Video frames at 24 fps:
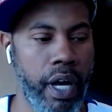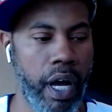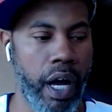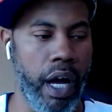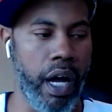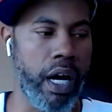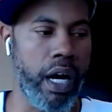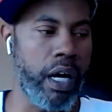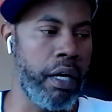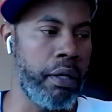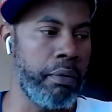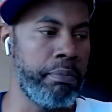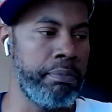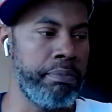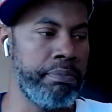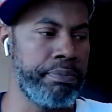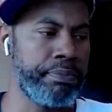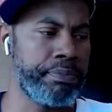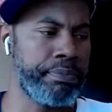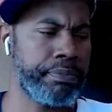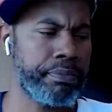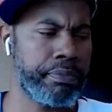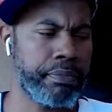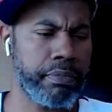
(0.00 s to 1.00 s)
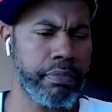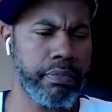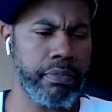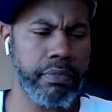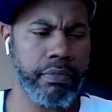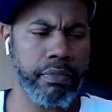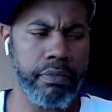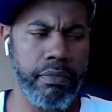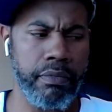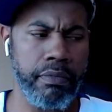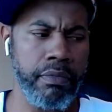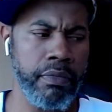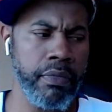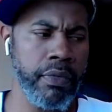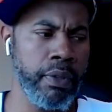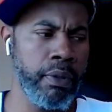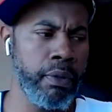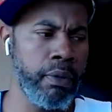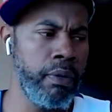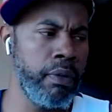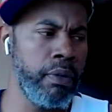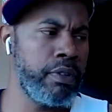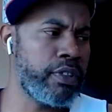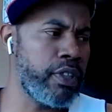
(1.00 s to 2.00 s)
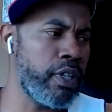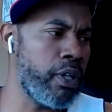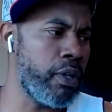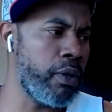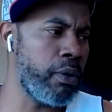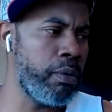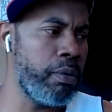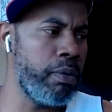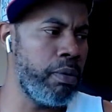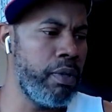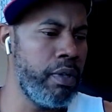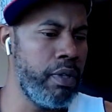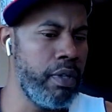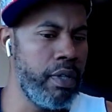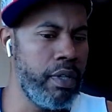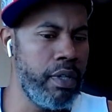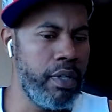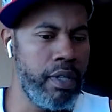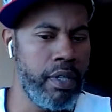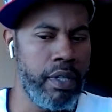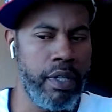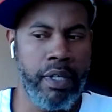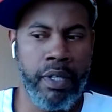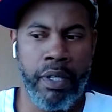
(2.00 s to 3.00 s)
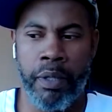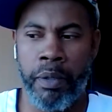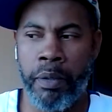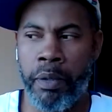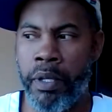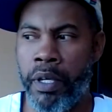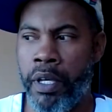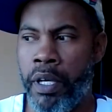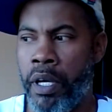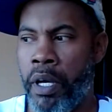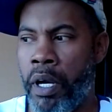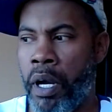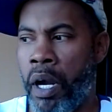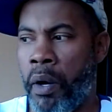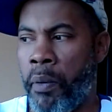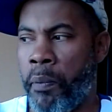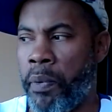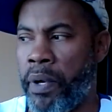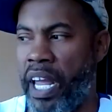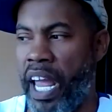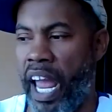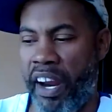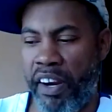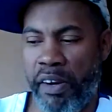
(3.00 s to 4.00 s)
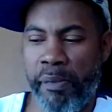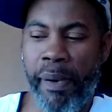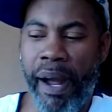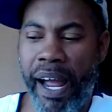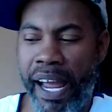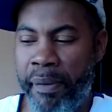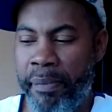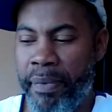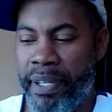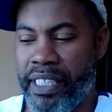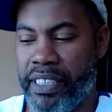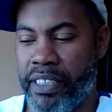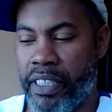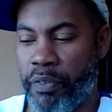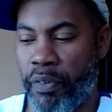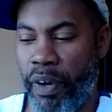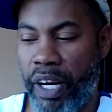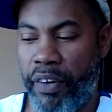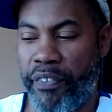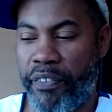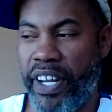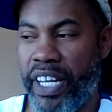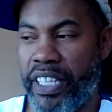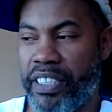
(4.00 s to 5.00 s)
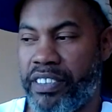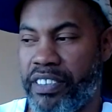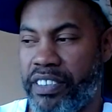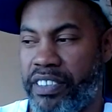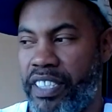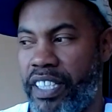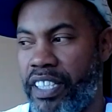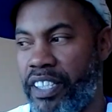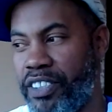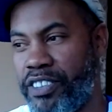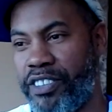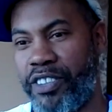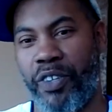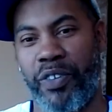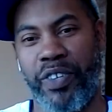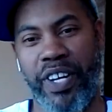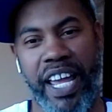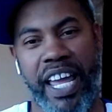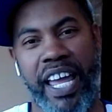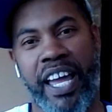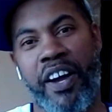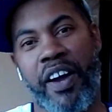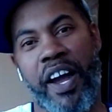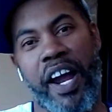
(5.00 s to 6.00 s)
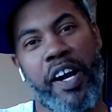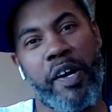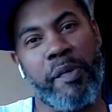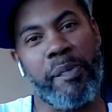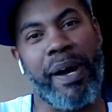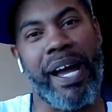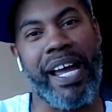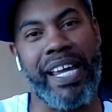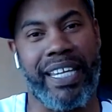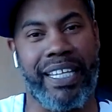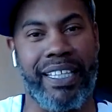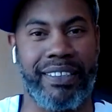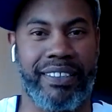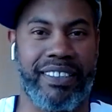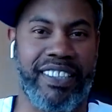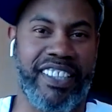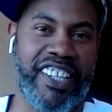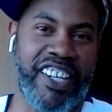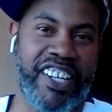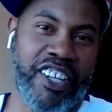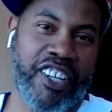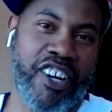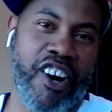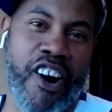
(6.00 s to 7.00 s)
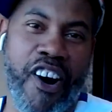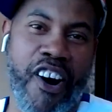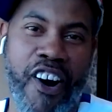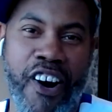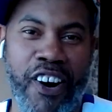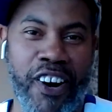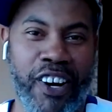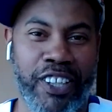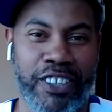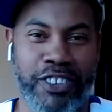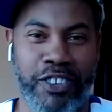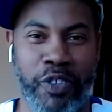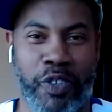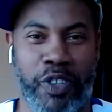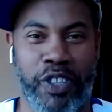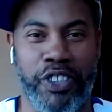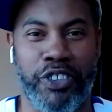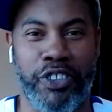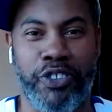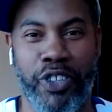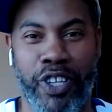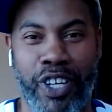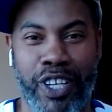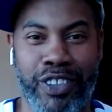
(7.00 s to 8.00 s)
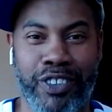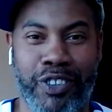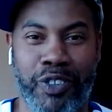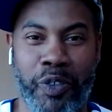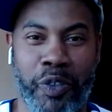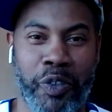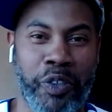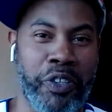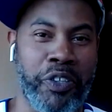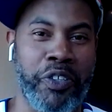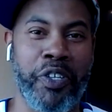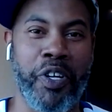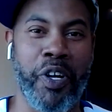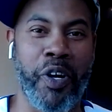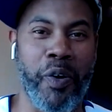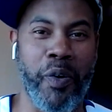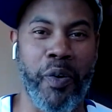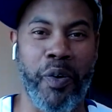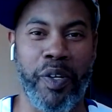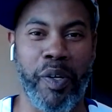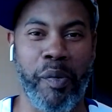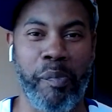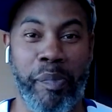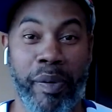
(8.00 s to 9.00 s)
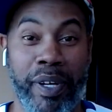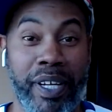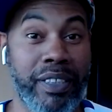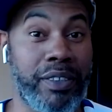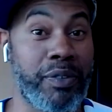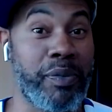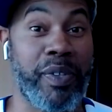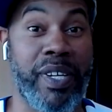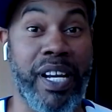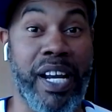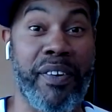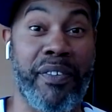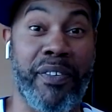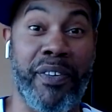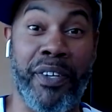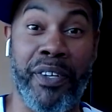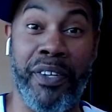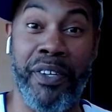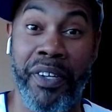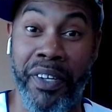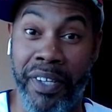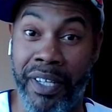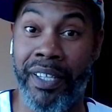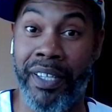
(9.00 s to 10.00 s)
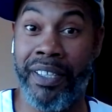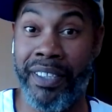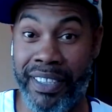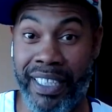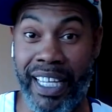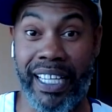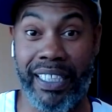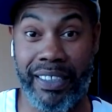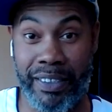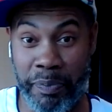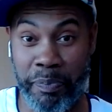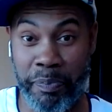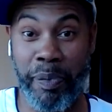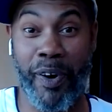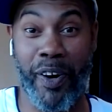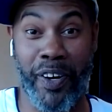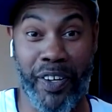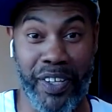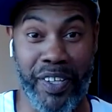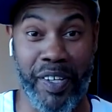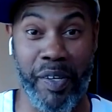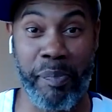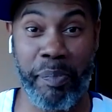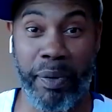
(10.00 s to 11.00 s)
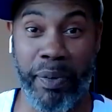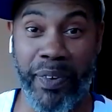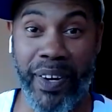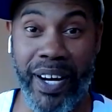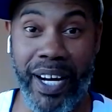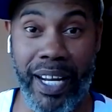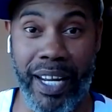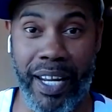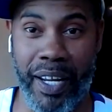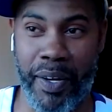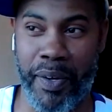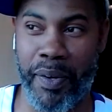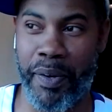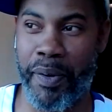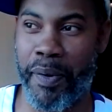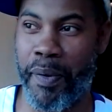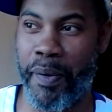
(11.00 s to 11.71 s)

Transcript: Um, so we everybody meet at the recreation center. So now everybody gets in their cars or their trucks or you know on a bus, whatever. That's part of the parade.